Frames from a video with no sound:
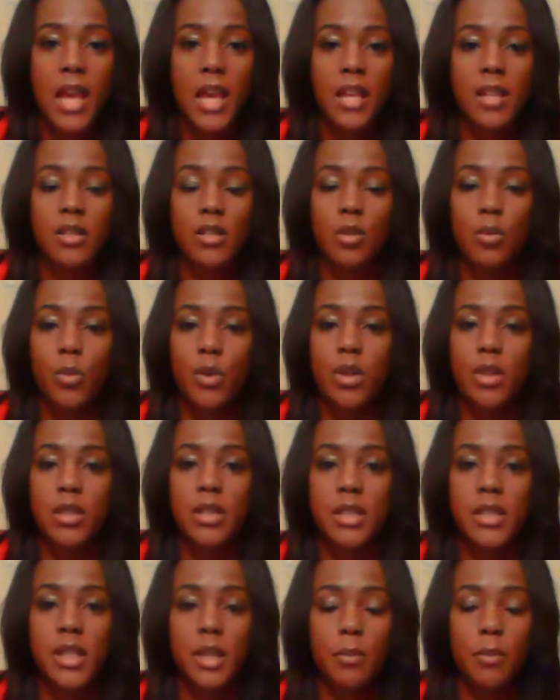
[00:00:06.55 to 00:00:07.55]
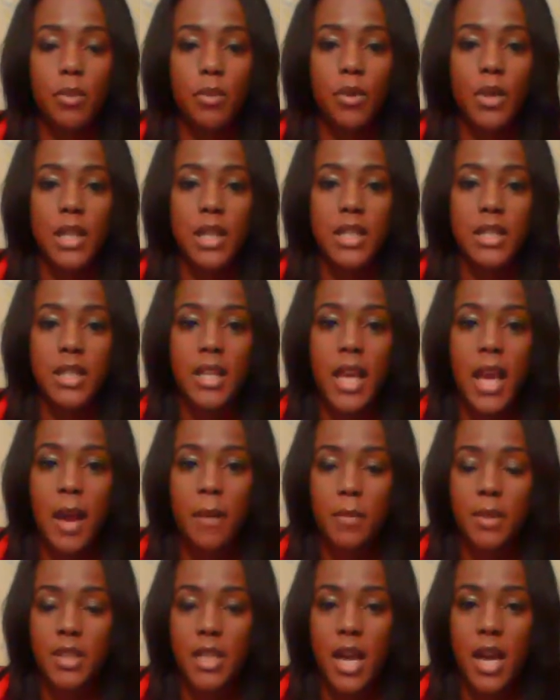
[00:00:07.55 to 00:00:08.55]
It's a real simple, easy
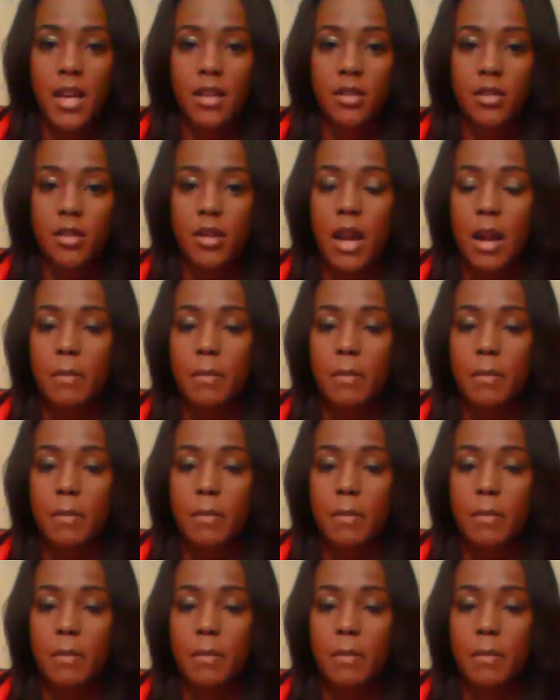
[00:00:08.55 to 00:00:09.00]
appetizer.